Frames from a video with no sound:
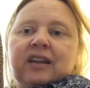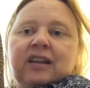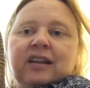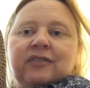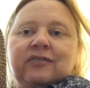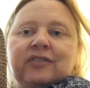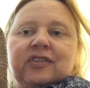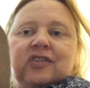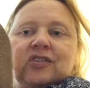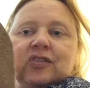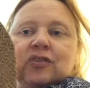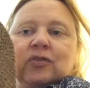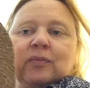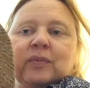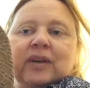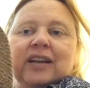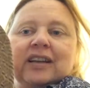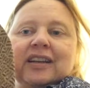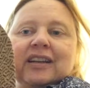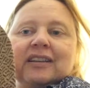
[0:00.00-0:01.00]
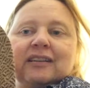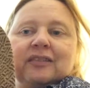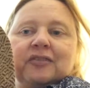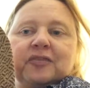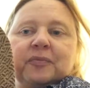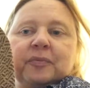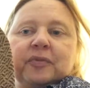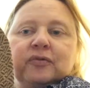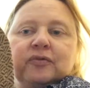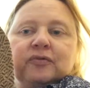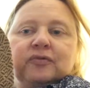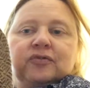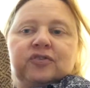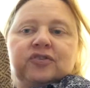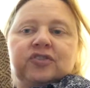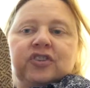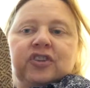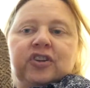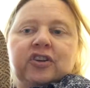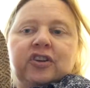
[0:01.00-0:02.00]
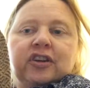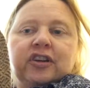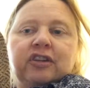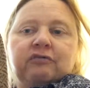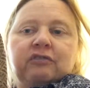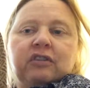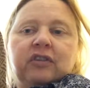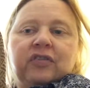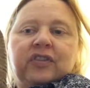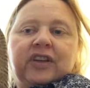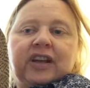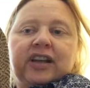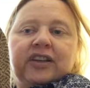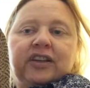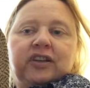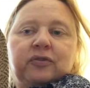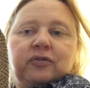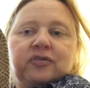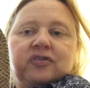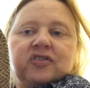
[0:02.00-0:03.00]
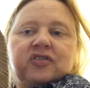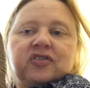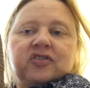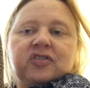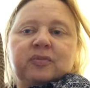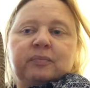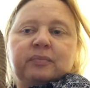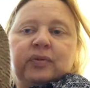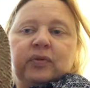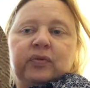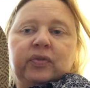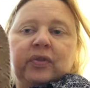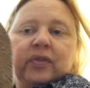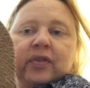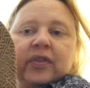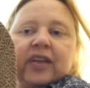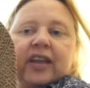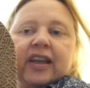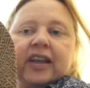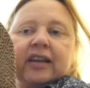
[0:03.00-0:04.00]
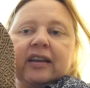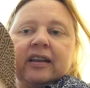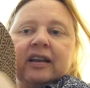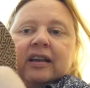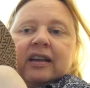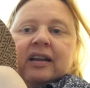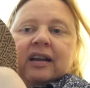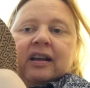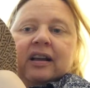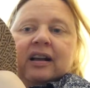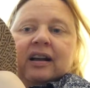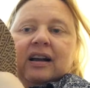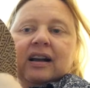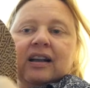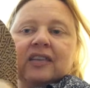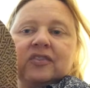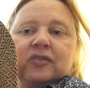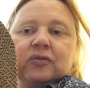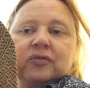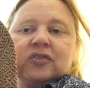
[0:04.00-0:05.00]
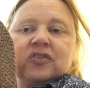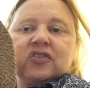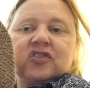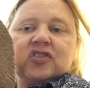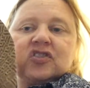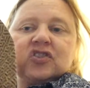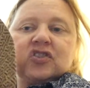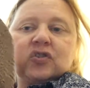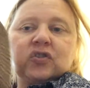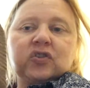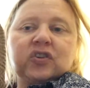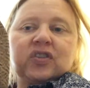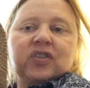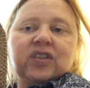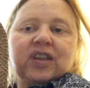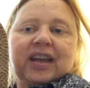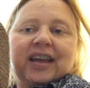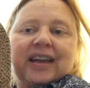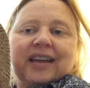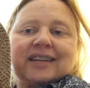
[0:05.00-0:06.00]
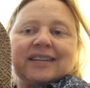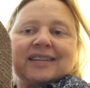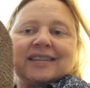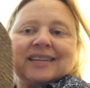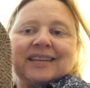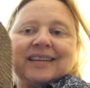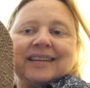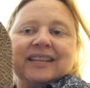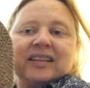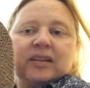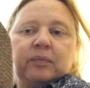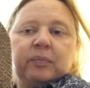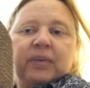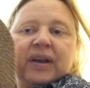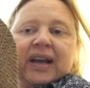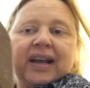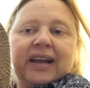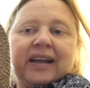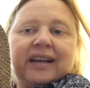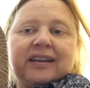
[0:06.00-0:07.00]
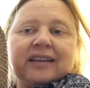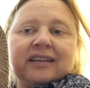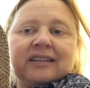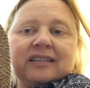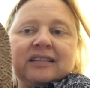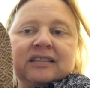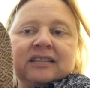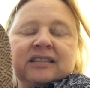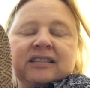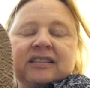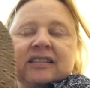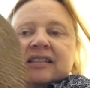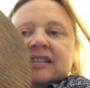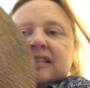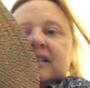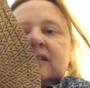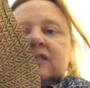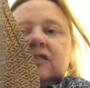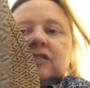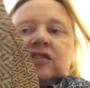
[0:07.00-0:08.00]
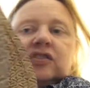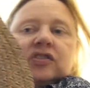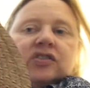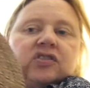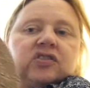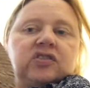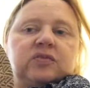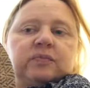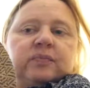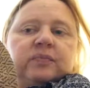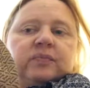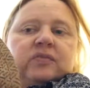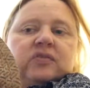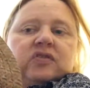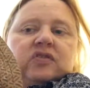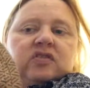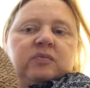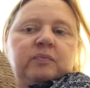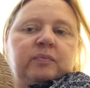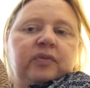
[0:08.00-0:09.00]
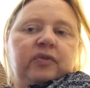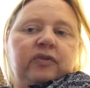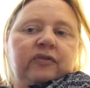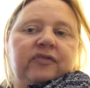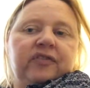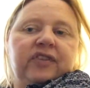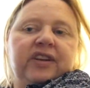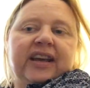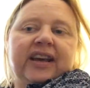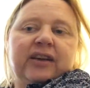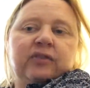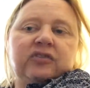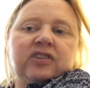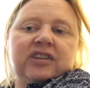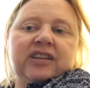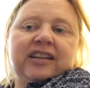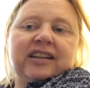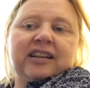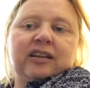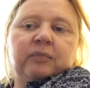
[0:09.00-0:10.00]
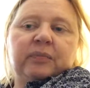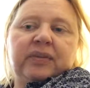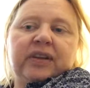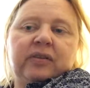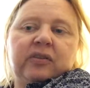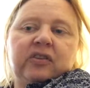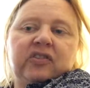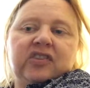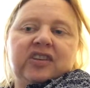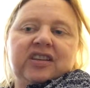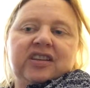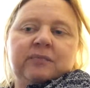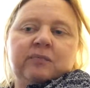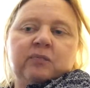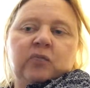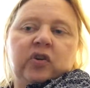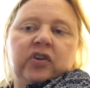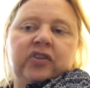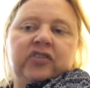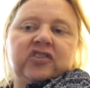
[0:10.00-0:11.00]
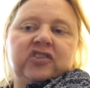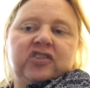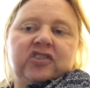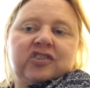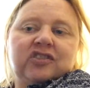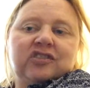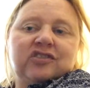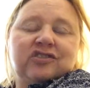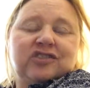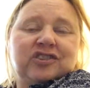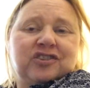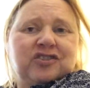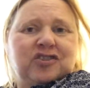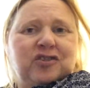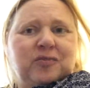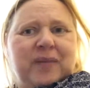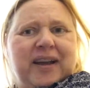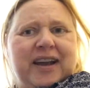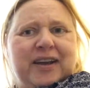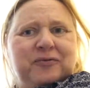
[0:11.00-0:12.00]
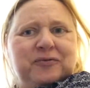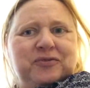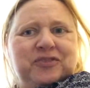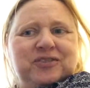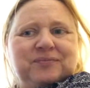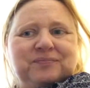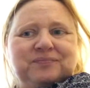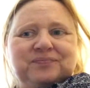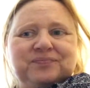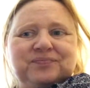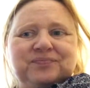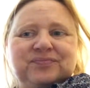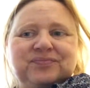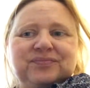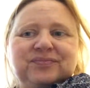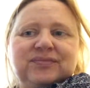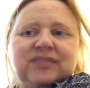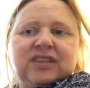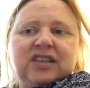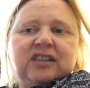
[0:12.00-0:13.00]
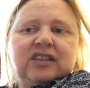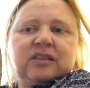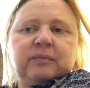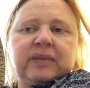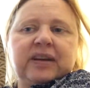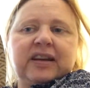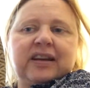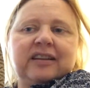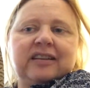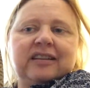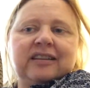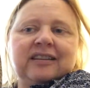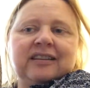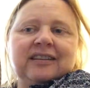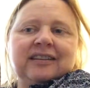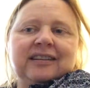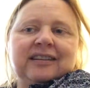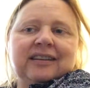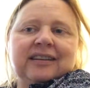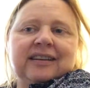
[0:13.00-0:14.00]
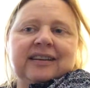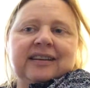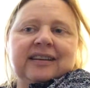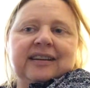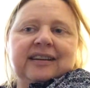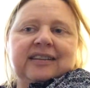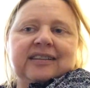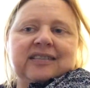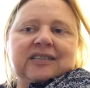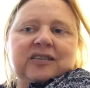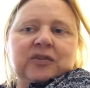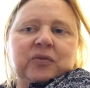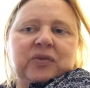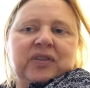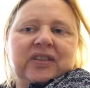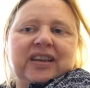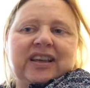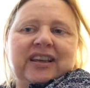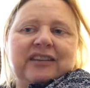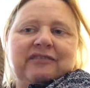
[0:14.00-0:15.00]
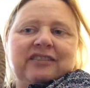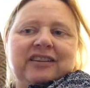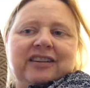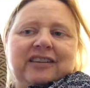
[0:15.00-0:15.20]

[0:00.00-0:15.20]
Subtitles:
if you saw my little sponge earlier on that I used as the bun thing, I sort of stuck that in the back just to puff it out a little bit, because it didn't want to come out at the back. So there it